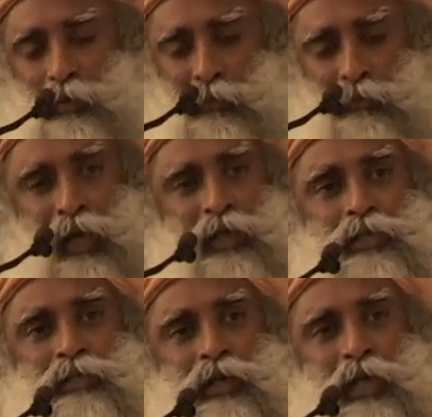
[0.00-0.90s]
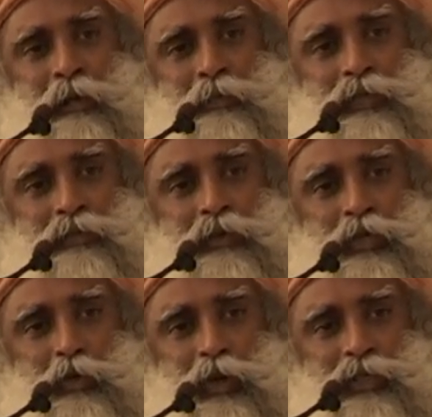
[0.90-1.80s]
Your body is not happening the way
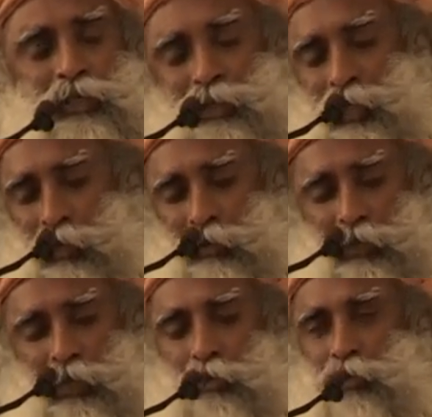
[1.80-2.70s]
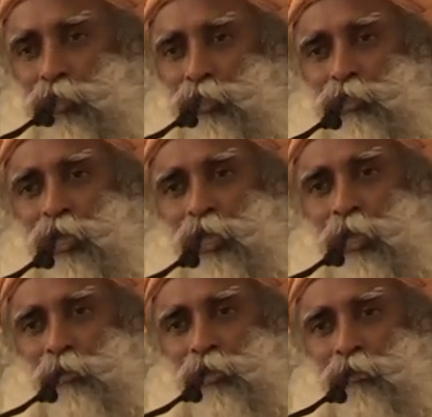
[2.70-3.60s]
you want it. Your emotion is not
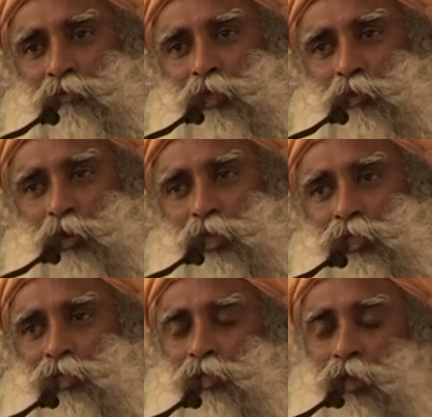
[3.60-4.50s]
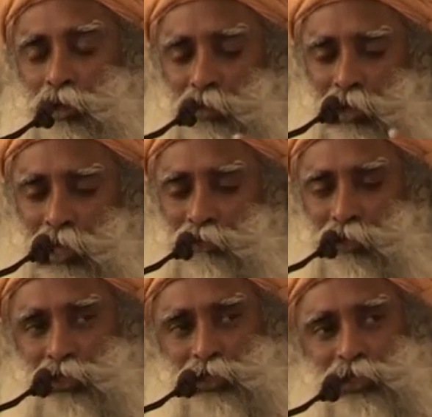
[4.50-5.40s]
happening the way you want it. Nor your life
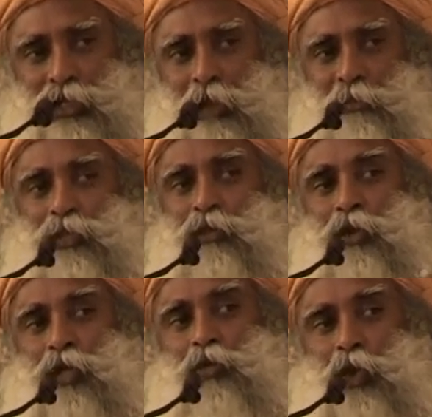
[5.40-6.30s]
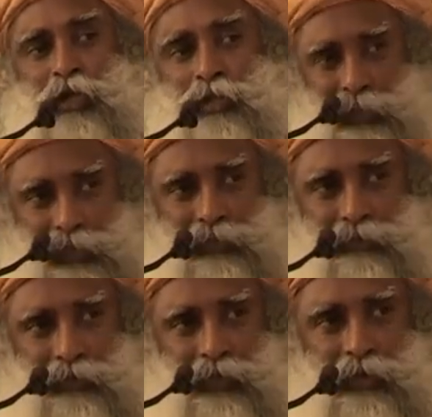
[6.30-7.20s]
energies are happening the way you want it.
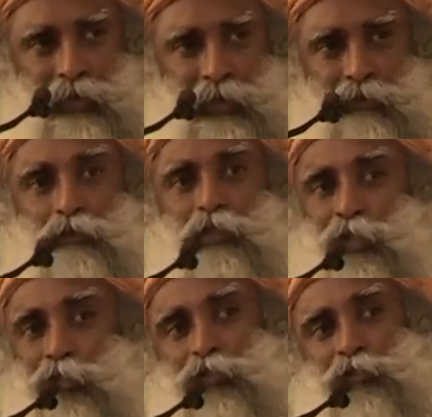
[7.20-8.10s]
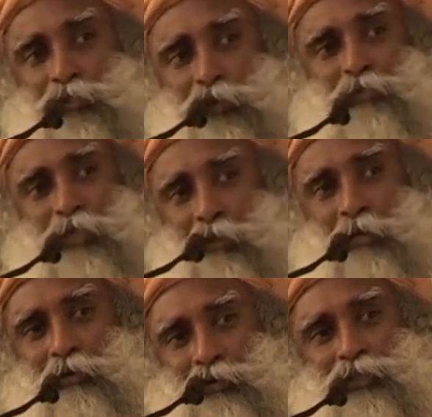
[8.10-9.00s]
We need to do something
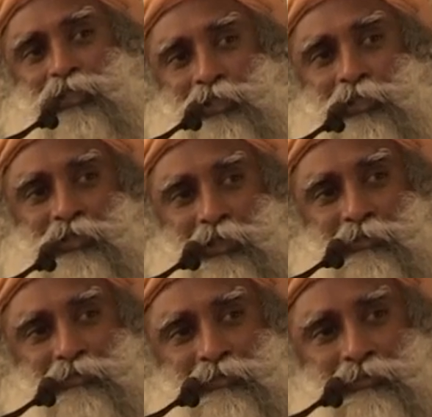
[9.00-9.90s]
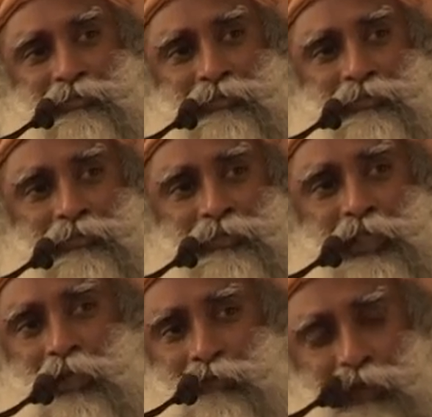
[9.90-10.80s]
about it, isn't it?
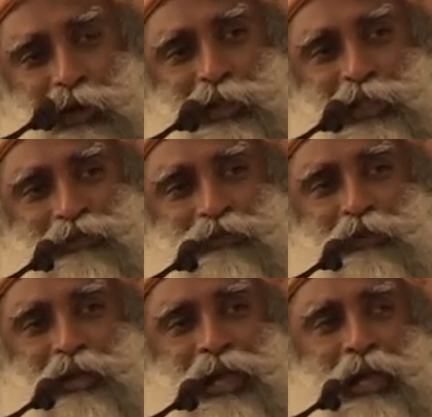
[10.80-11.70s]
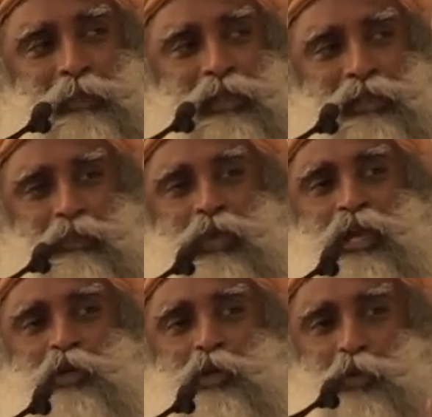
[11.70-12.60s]
If all these 4 are happening the way
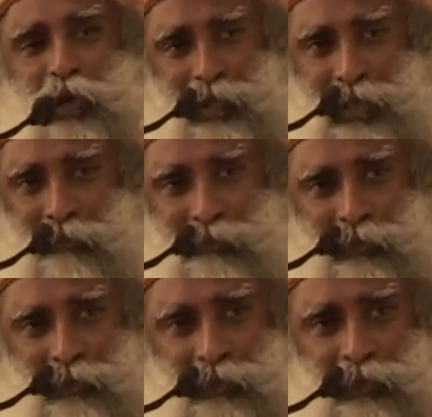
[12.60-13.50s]
you want them,